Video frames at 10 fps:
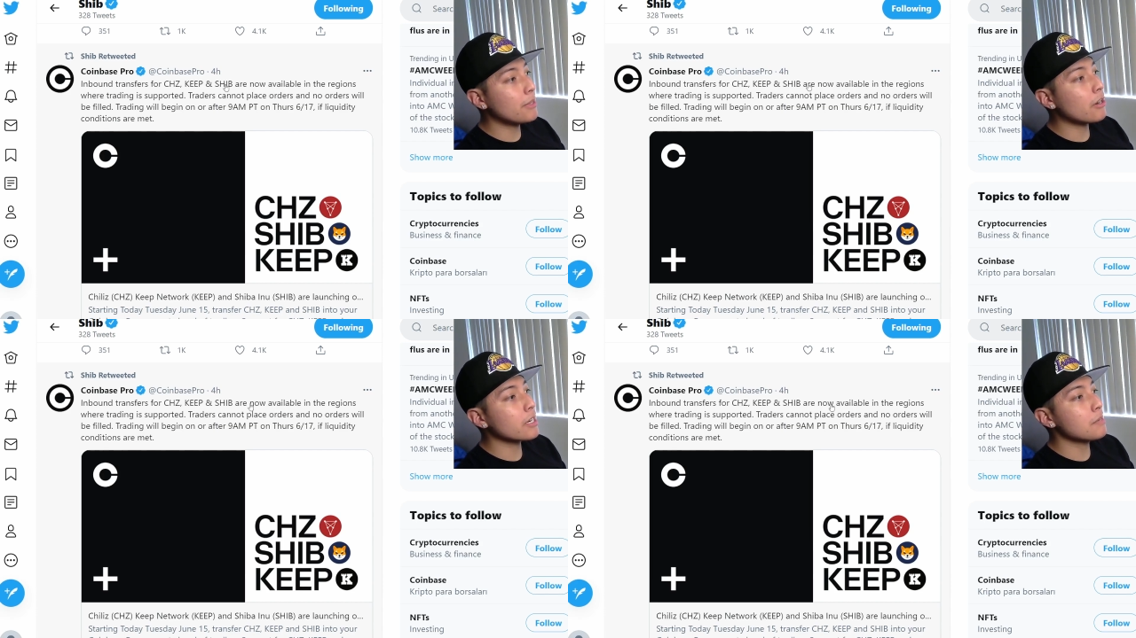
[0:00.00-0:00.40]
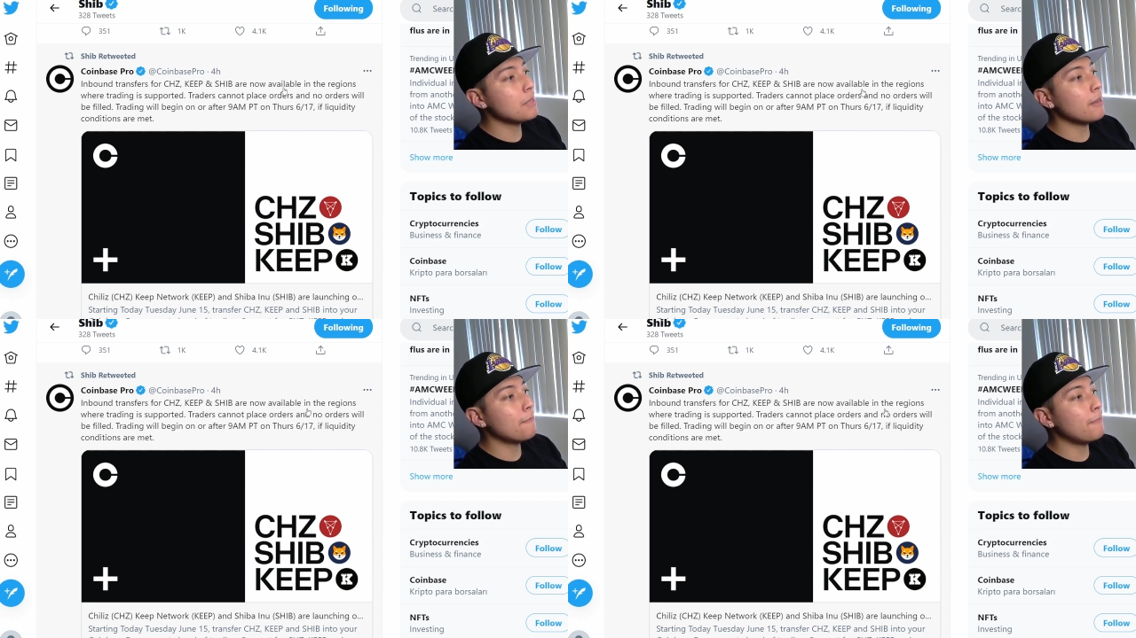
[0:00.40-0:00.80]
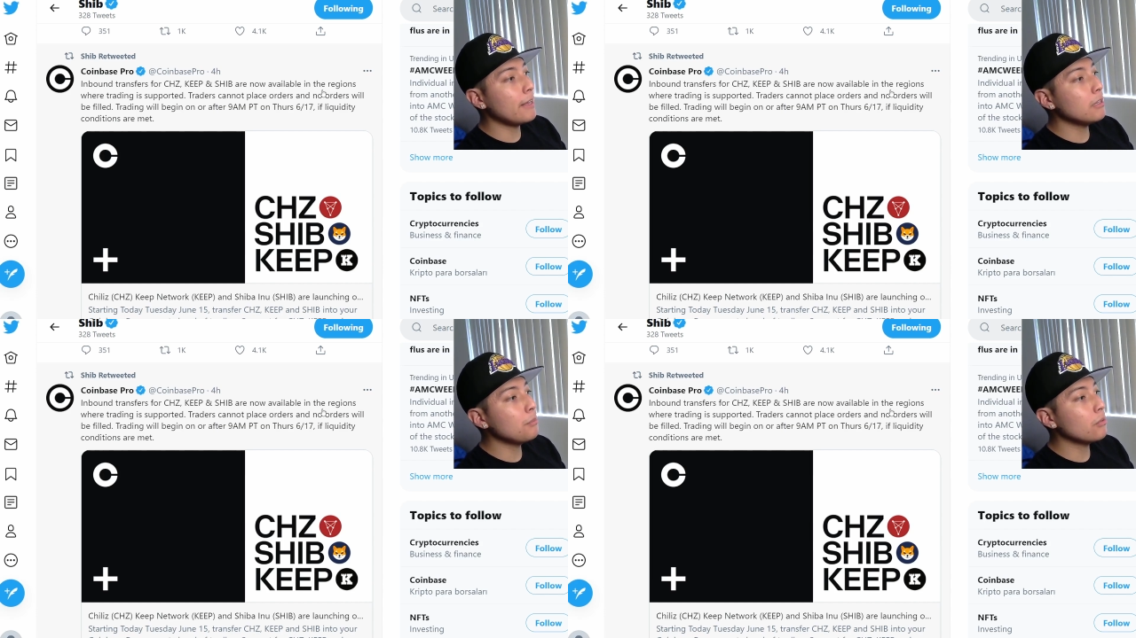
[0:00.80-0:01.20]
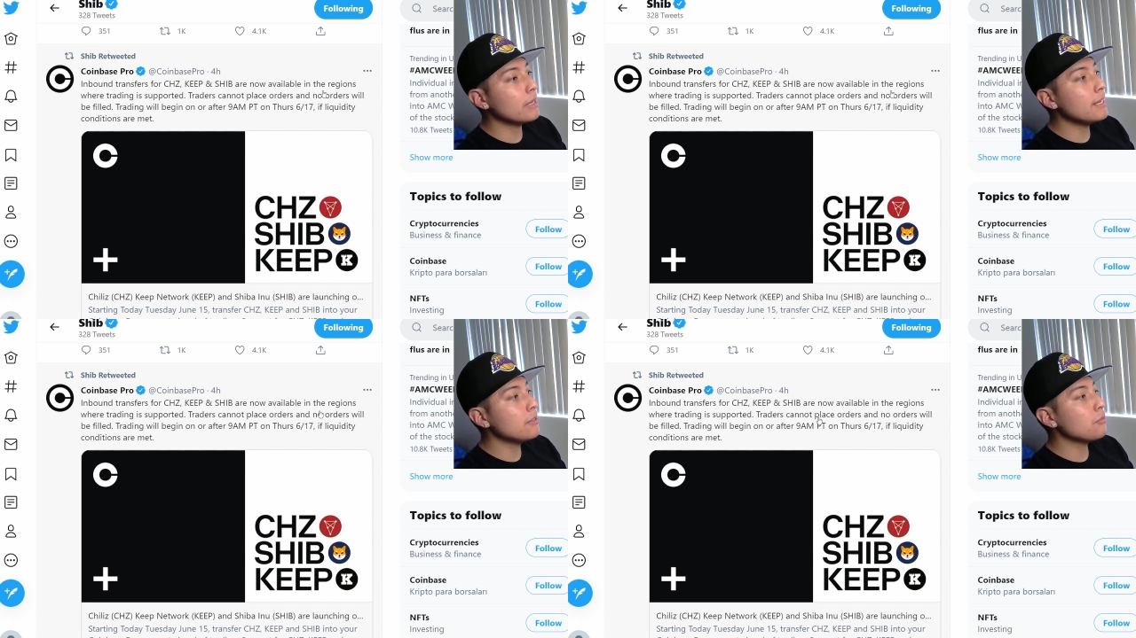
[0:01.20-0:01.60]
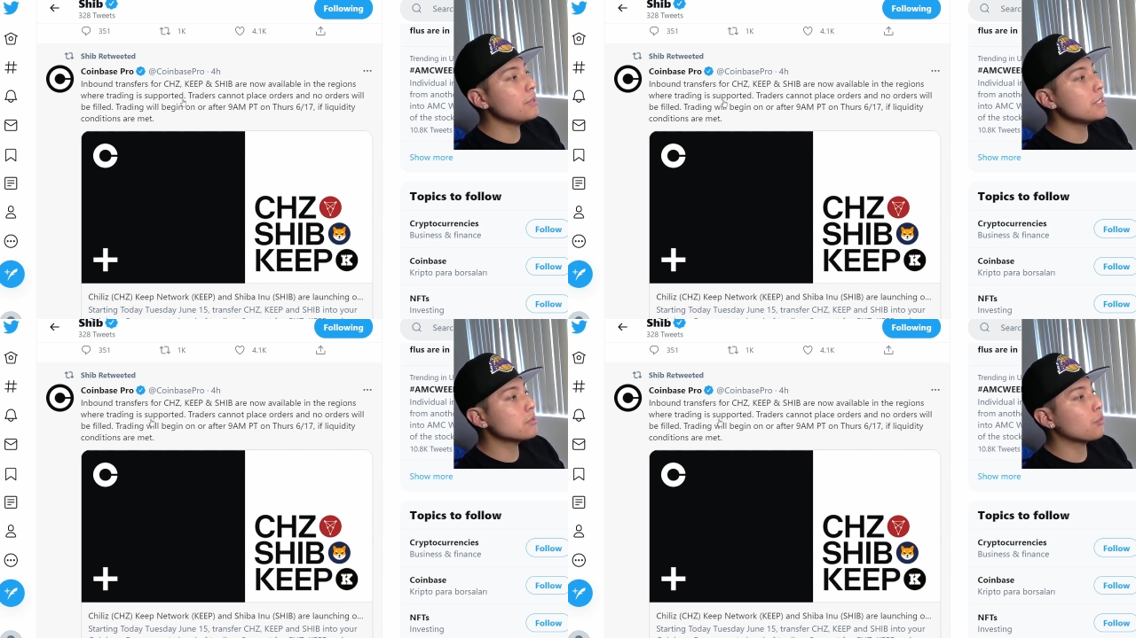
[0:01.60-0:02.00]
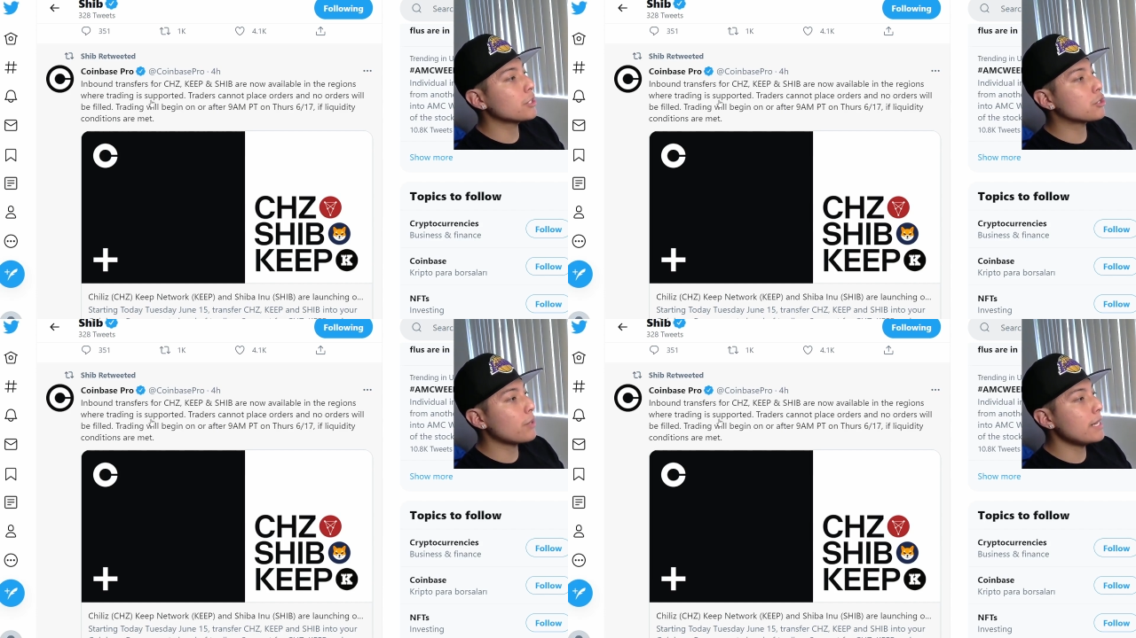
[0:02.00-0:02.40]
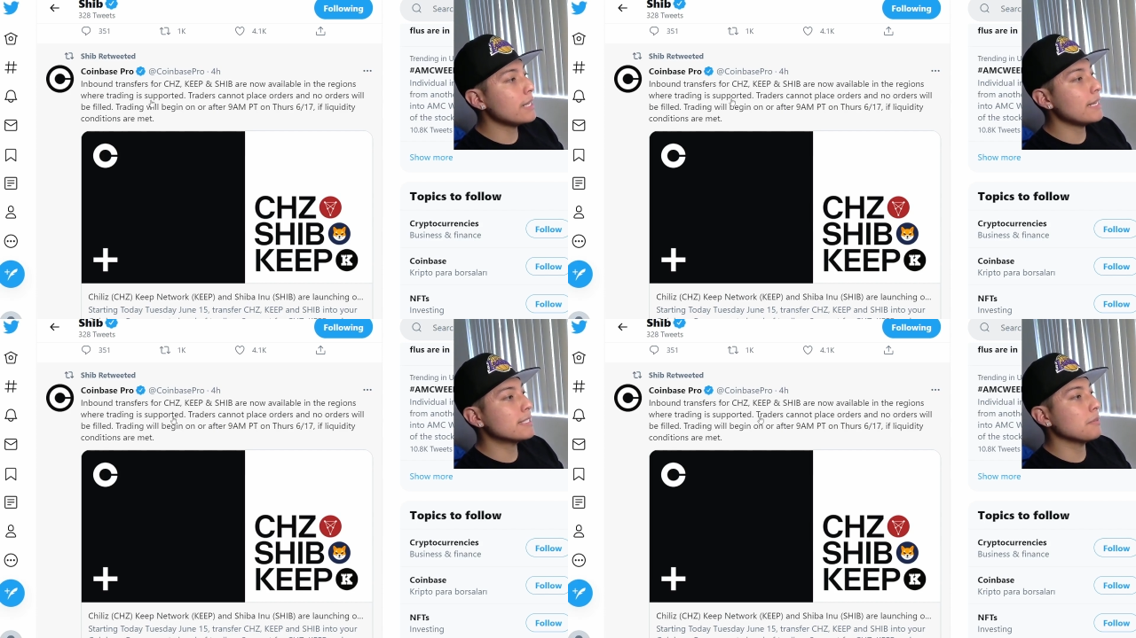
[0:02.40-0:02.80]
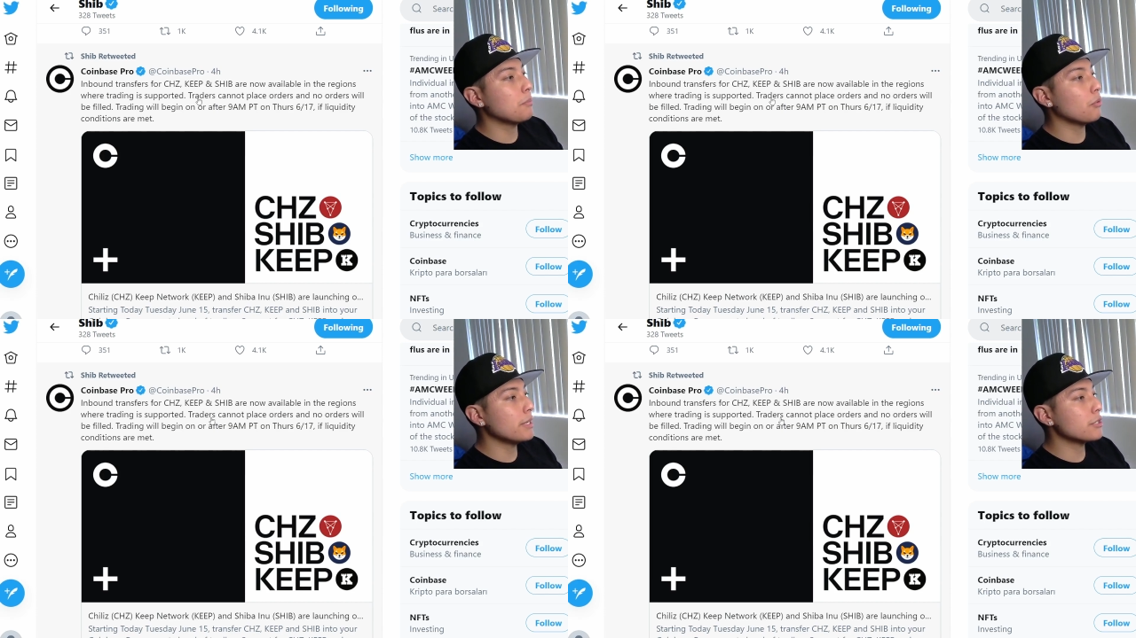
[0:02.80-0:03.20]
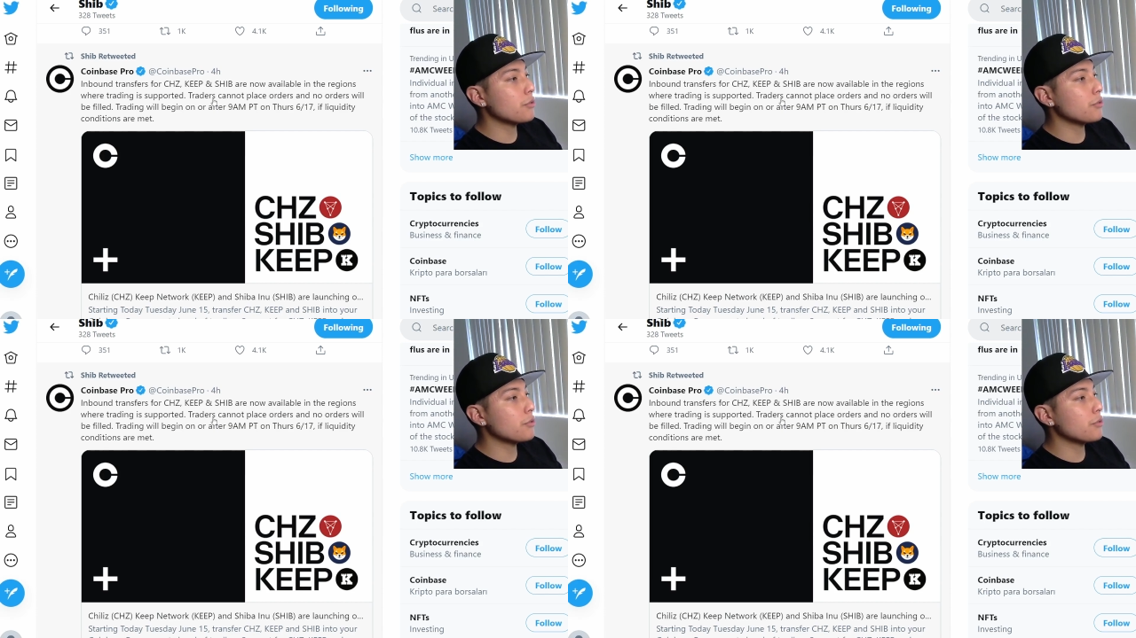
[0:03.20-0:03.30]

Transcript: They are going to be available in the regions where trading is supported.